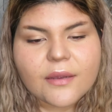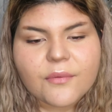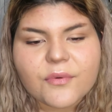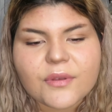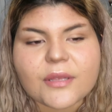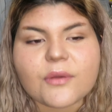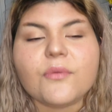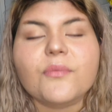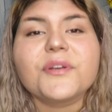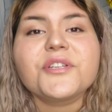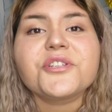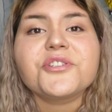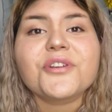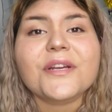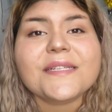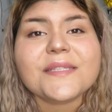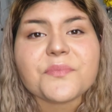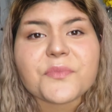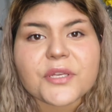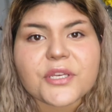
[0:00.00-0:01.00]
And we're like, well, we should
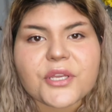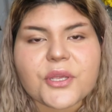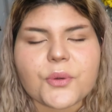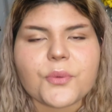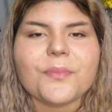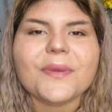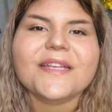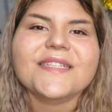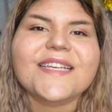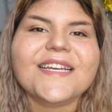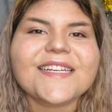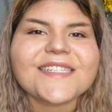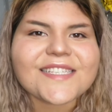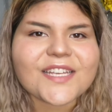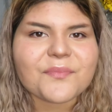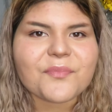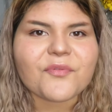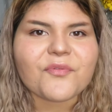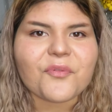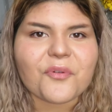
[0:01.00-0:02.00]
try something new, because like I
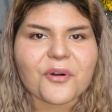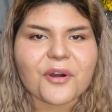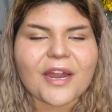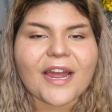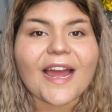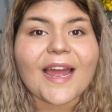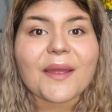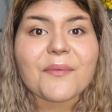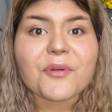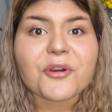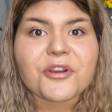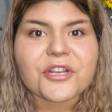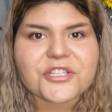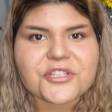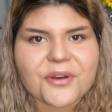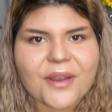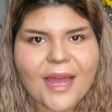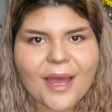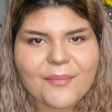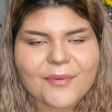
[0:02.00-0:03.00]
said before, I am a
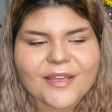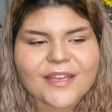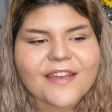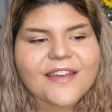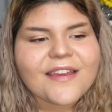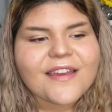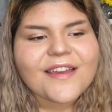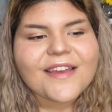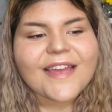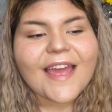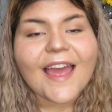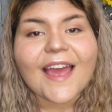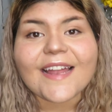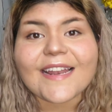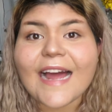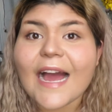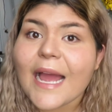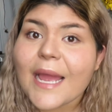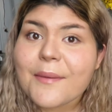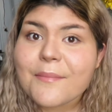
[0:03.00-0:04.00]
creature of habit, and
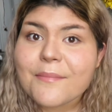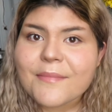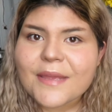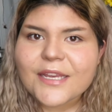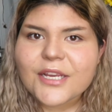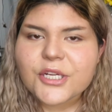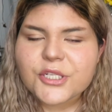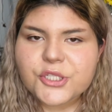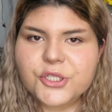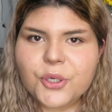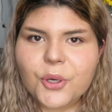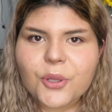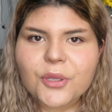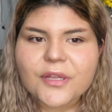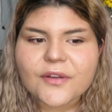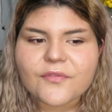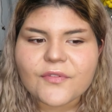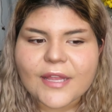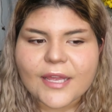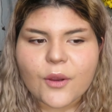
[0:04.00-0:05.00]
I'm in control
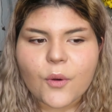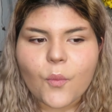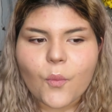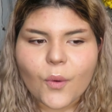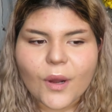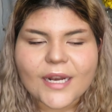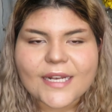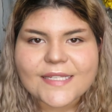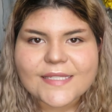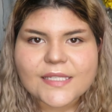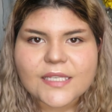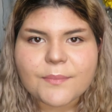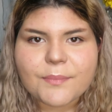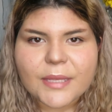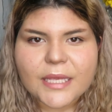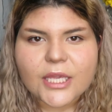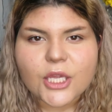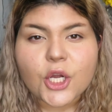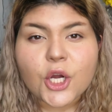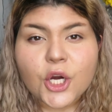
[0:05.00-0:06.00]
of like what is
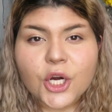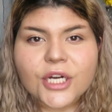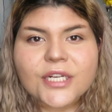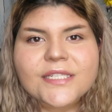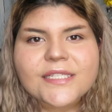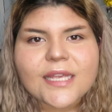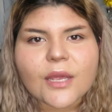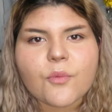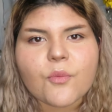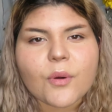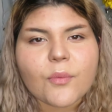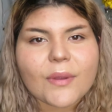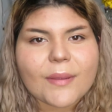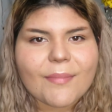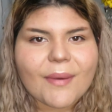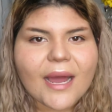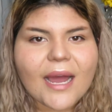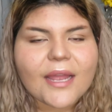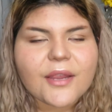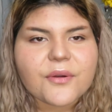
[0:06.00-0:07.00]
being cooked and what we
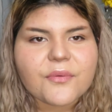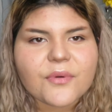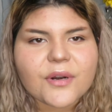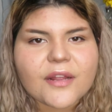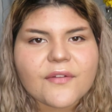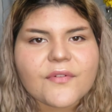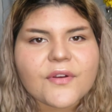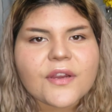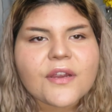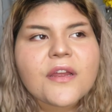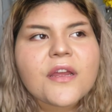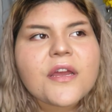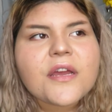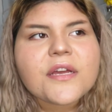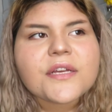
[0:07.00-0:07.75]
buy or whatever.